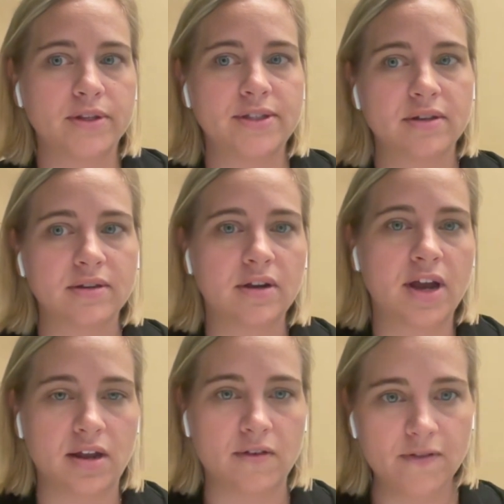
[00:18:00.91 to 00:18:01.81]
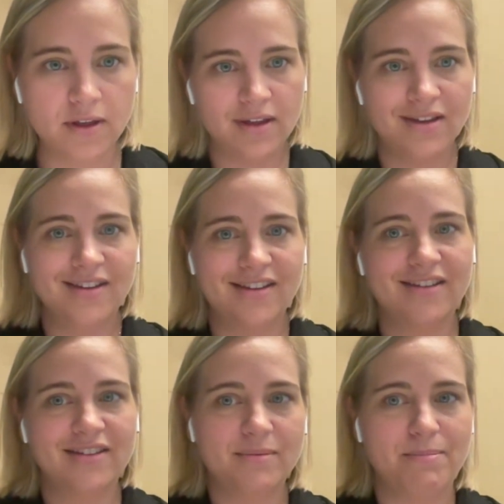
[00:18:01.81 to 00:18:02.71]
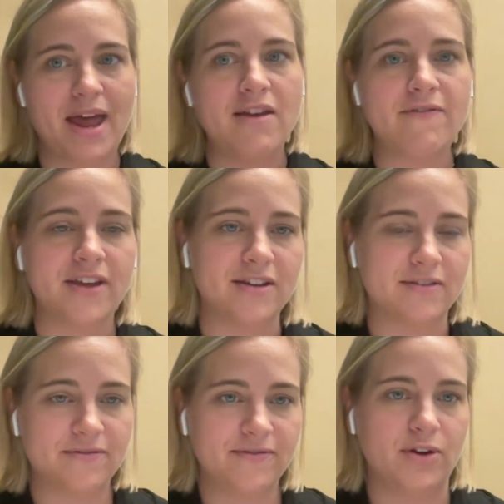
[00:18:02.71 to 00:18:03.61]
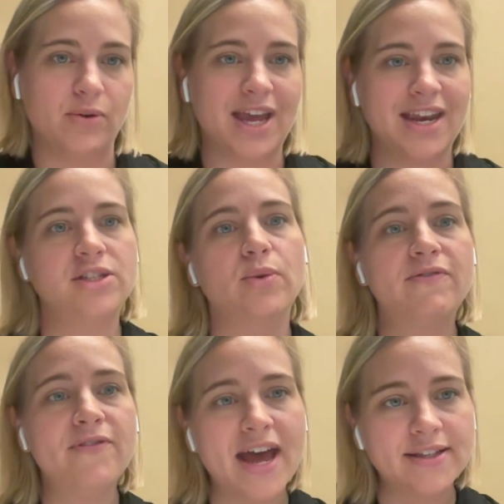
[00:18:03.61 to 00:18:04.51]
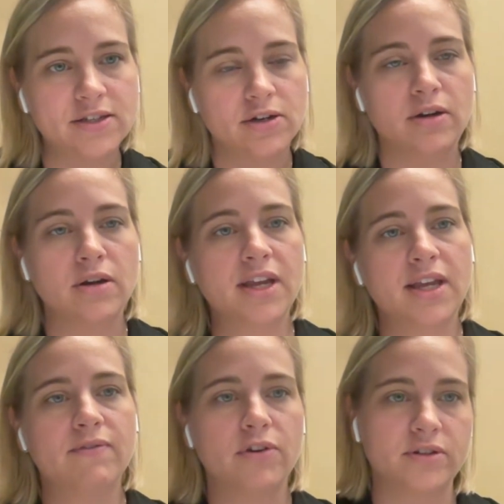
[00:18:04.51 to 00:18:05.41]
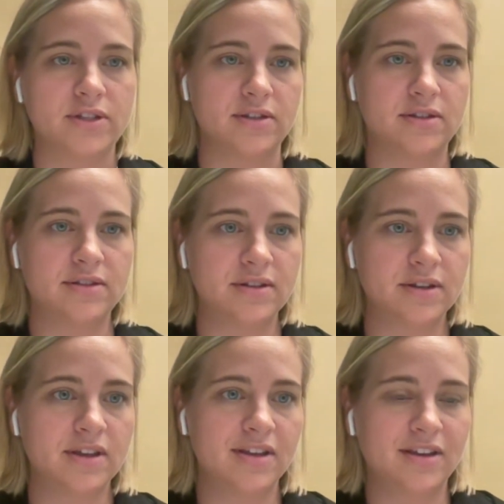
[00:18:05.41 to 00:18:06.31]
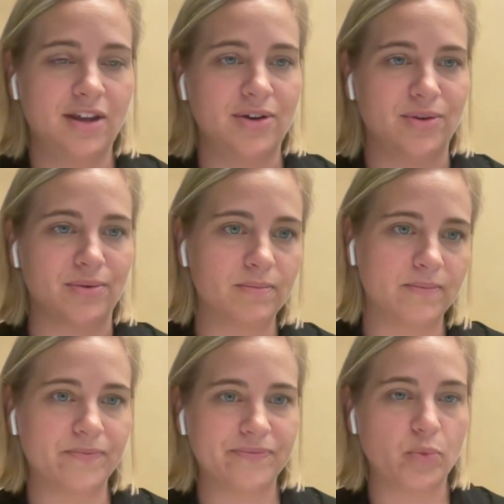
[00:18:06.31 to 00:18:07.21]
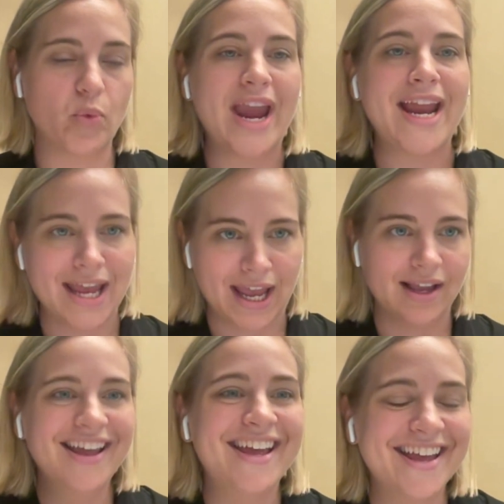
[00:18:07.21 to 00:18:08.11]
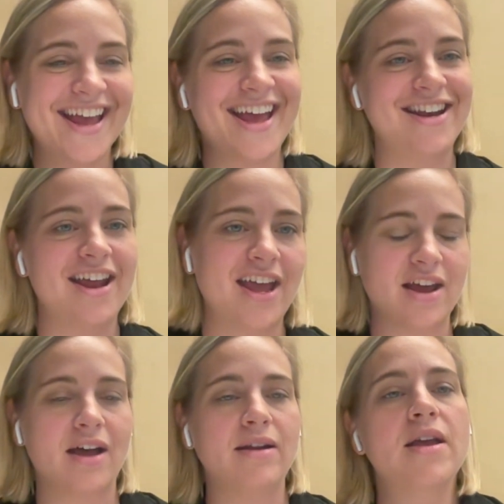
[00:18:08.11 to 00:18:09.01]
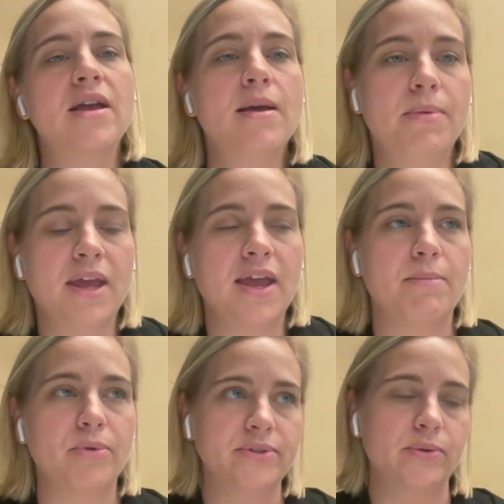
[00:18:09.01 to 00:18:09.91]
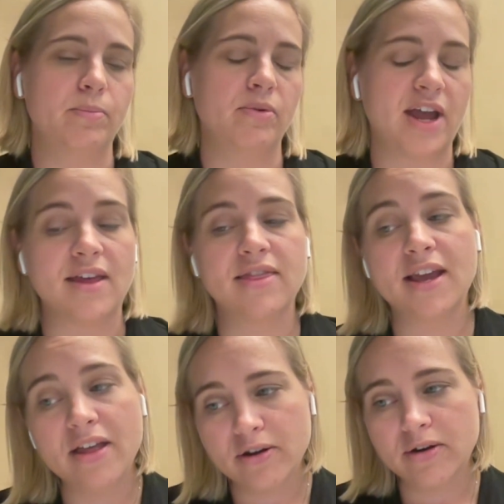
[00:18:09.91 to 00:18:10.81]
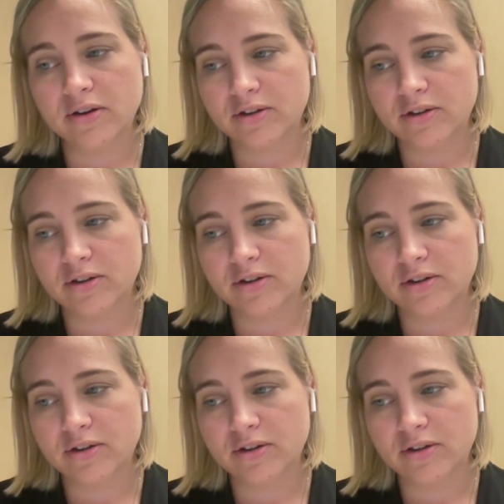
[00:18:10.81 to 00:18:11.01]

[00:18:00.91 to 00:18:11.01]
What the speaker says: the kind of benefit of, you know, getting to it faster versus, you know, waiting and not being able to provide that. The other